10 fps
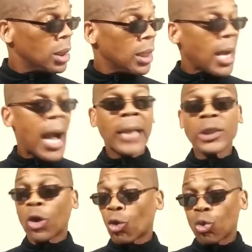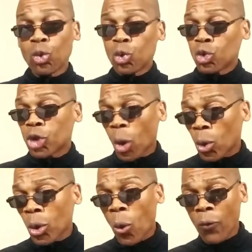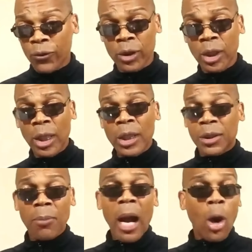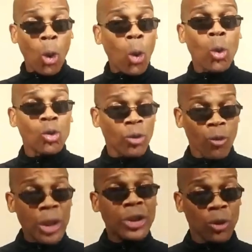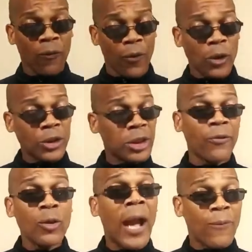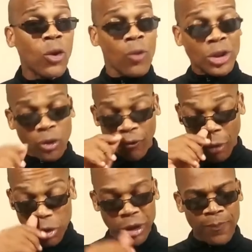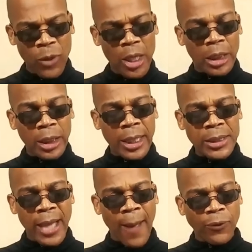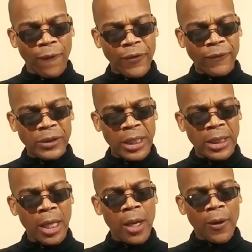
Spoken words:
I cruised on over to my old original version. If you got the original version, look at chapter 15.